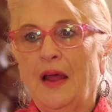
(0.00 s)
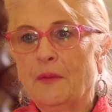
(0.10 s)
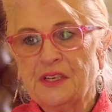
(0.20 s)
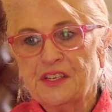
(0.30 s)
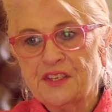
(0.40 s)

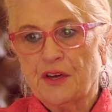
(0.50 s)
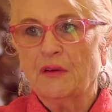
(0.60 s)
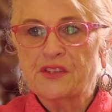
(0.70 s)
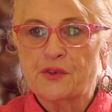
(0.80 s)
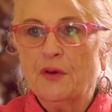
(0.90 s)
don't we just show
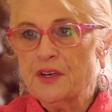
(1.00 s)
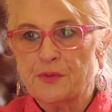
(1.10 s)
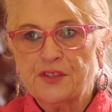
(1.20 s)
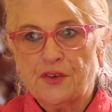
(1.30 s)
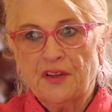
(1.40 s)
our scores?
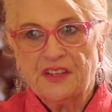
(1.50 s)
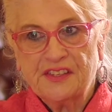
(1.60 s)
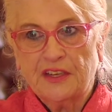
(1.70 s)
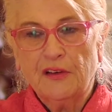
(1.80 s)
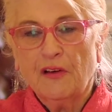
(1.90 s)
We'll start
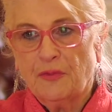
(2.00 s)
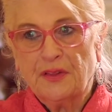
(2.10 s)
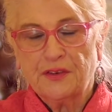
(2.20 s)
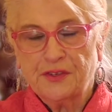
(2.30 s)
this thing off with our